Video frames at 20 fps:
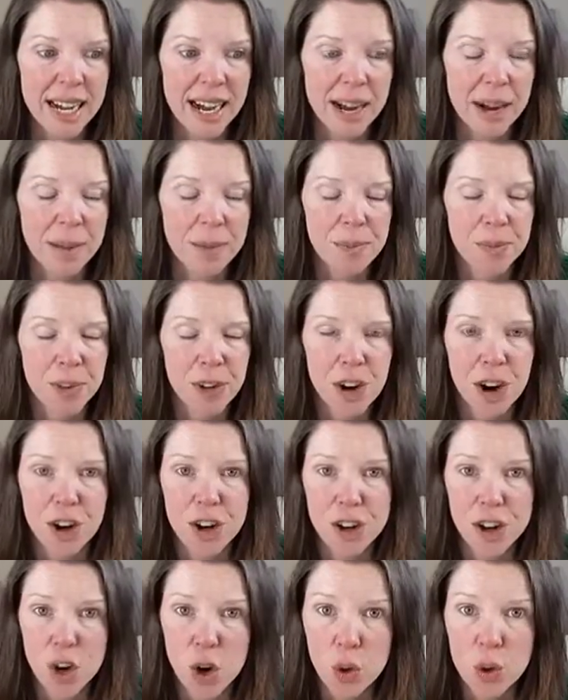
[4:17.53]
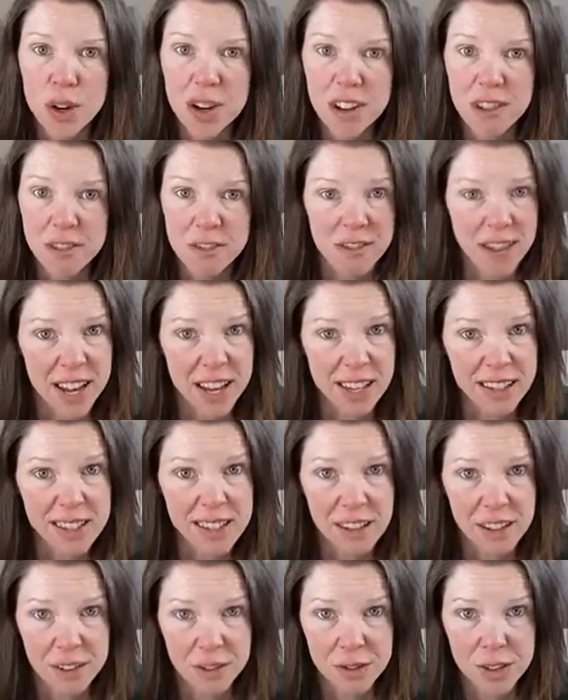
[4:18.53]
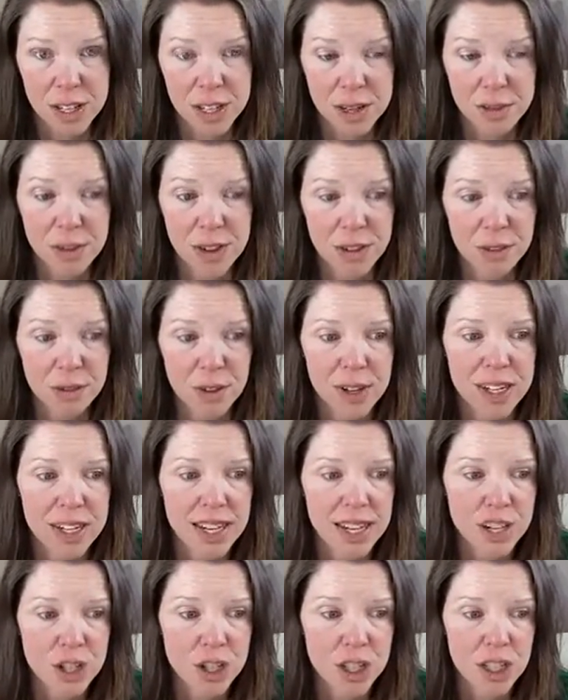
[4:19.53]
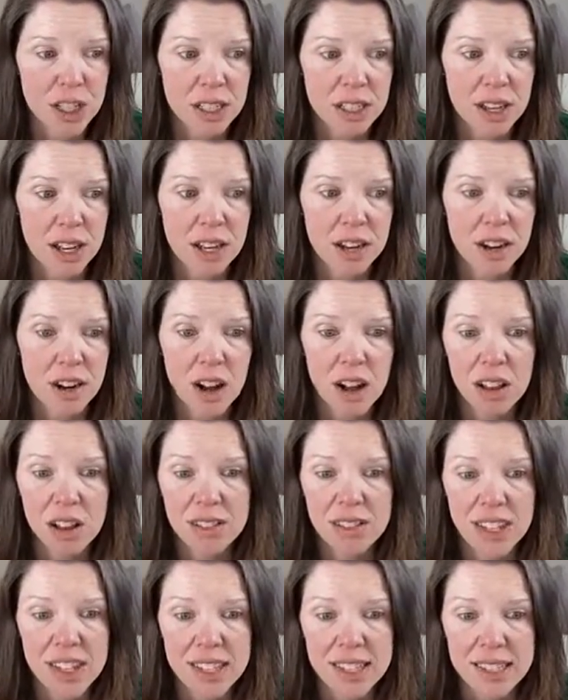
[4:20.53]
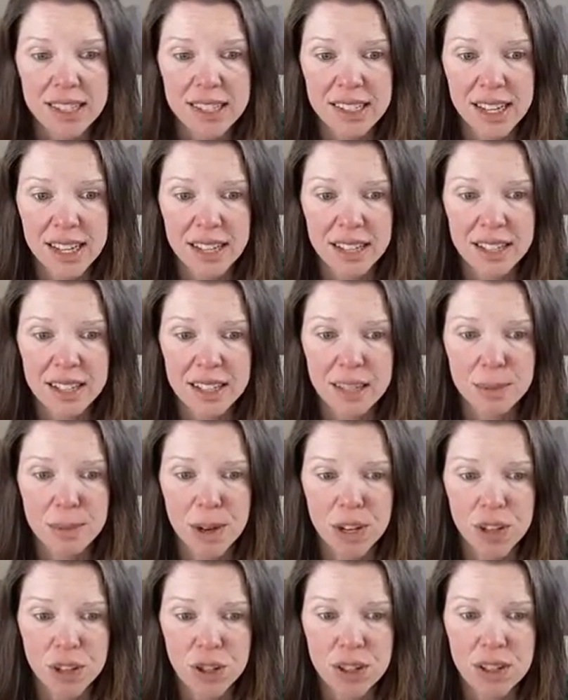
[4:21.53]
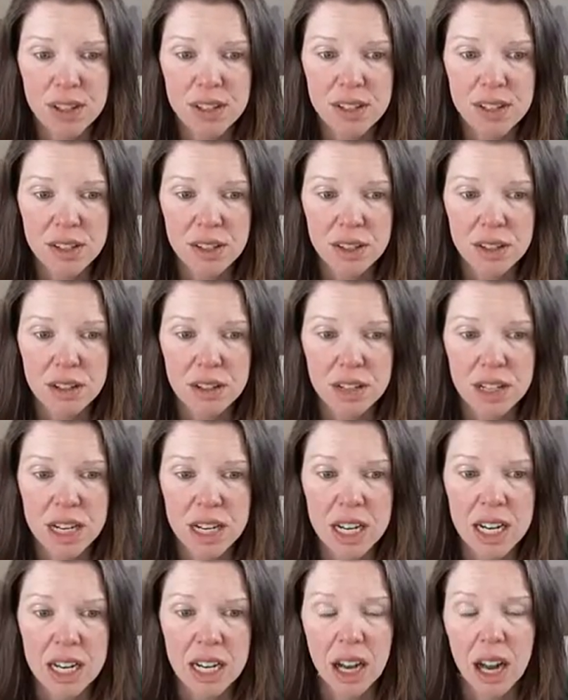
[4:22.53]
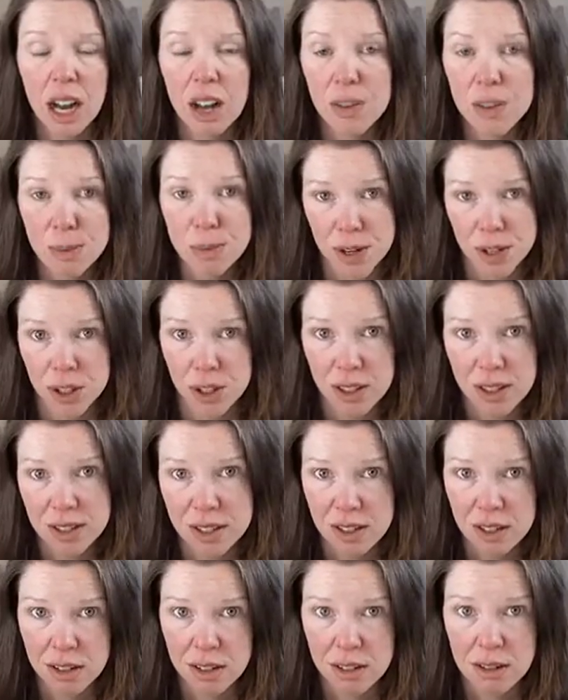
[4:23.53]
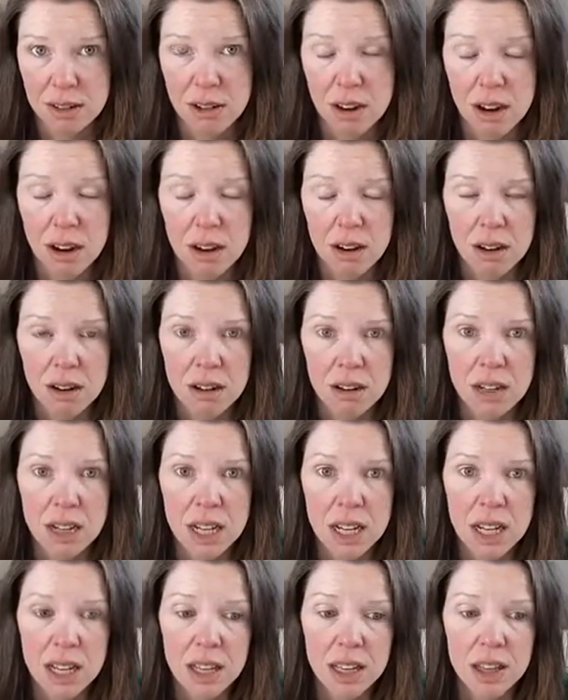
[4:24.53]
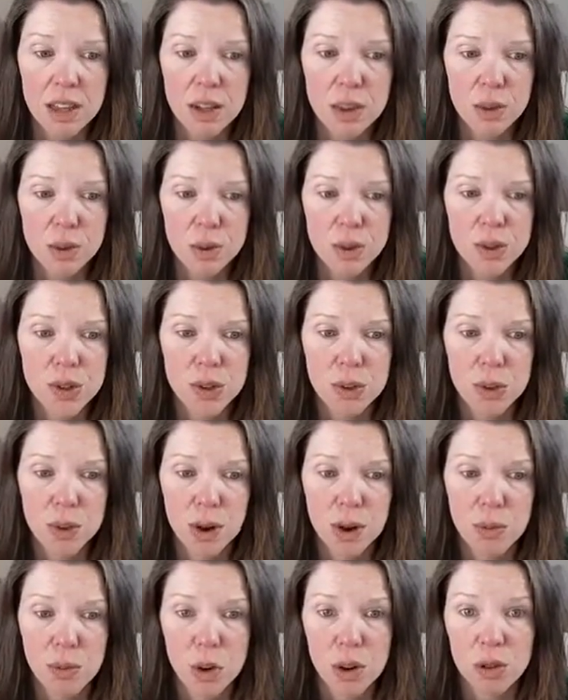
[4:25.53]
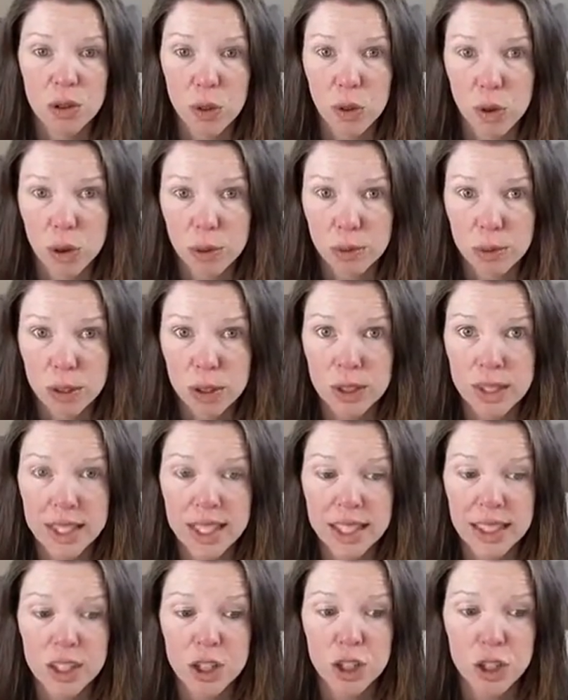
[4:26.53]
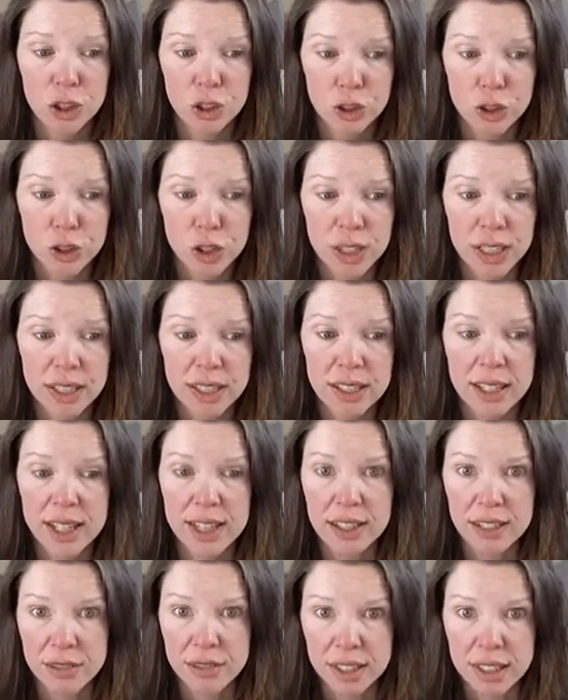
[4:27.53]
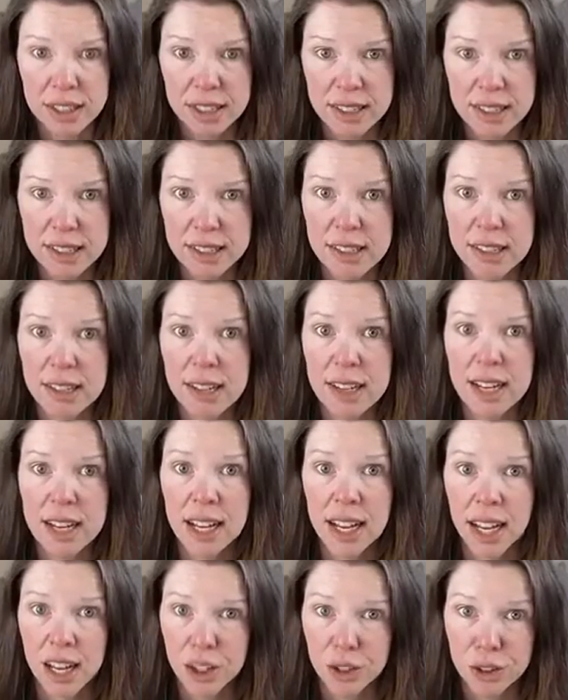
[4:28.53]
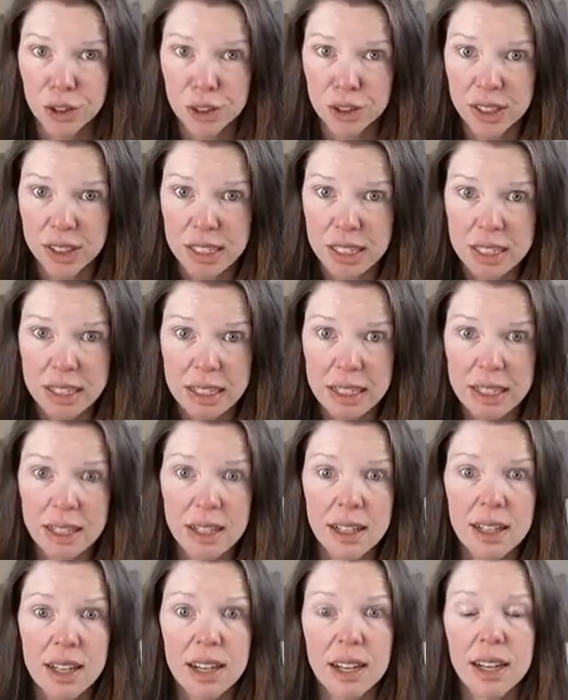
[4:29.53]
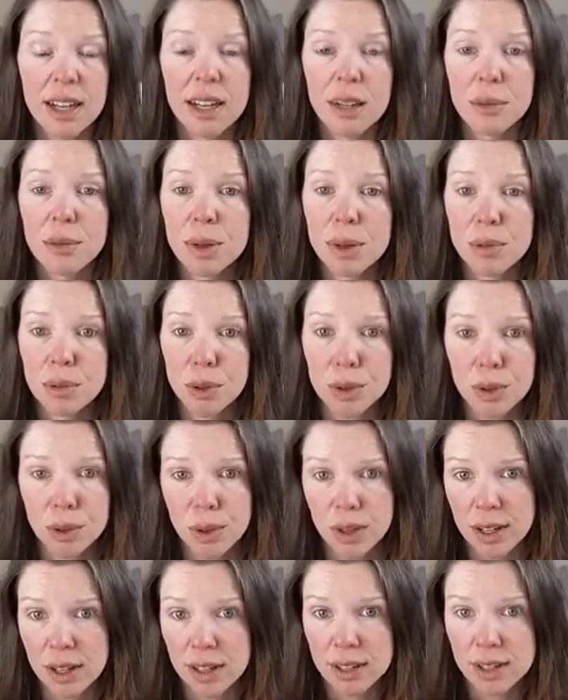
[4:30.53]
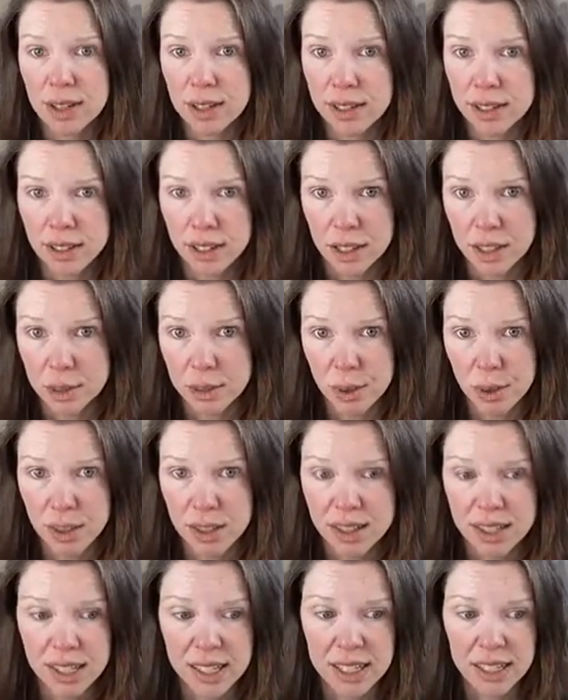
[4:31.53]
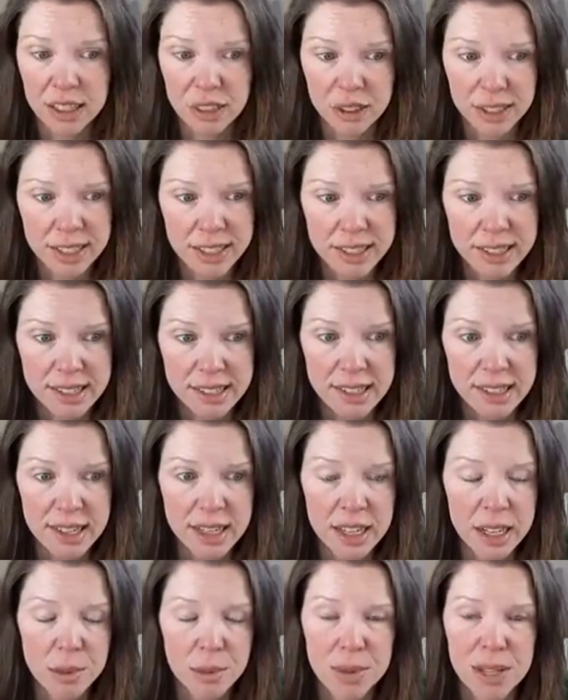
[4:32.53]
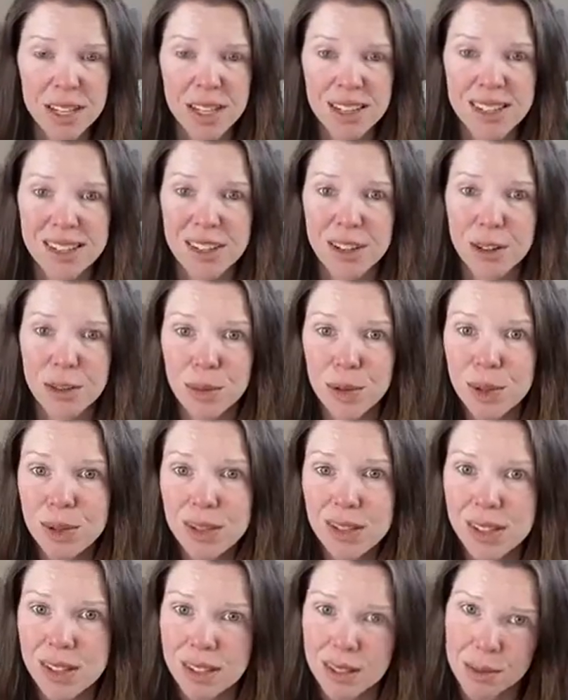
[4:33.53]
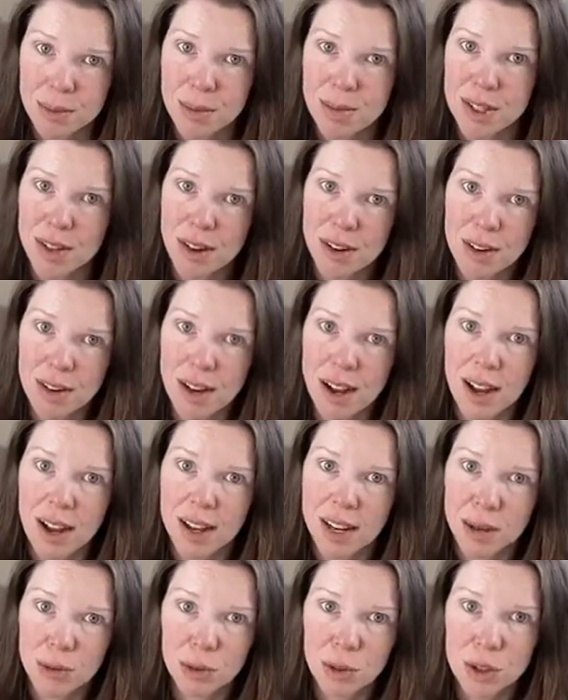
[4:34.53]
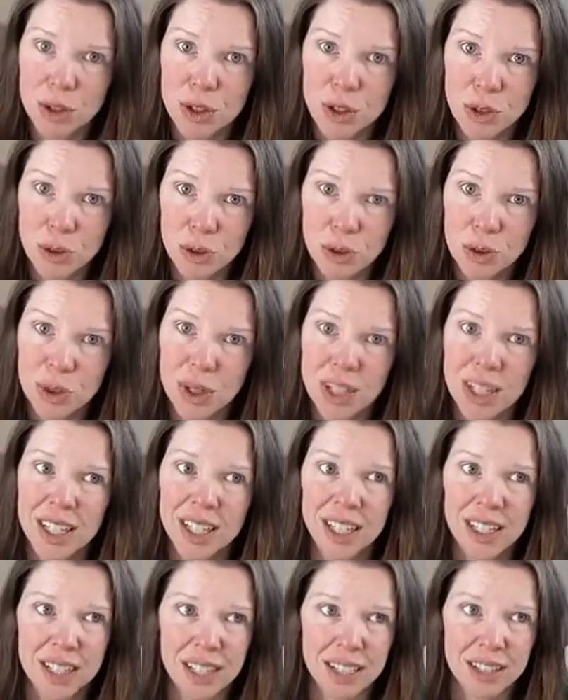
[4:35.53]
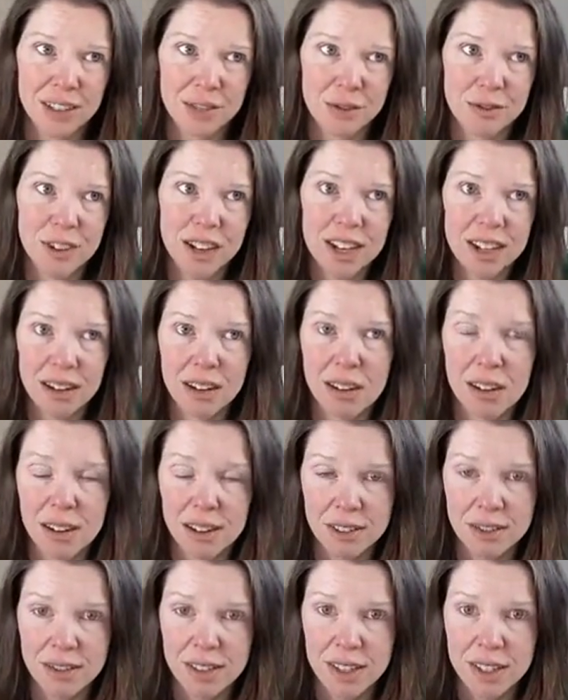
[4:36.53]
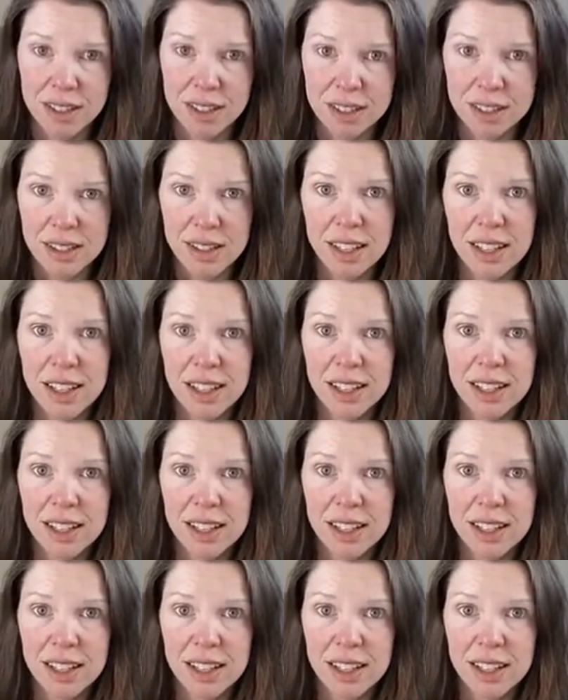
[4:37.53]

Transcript: There are known effects of EMF radiation on all of us, and special concern are those who are more vulnerable, like children, infants, elderly, people who are experiencing illness, because their immune systems are not able to kind of fight off this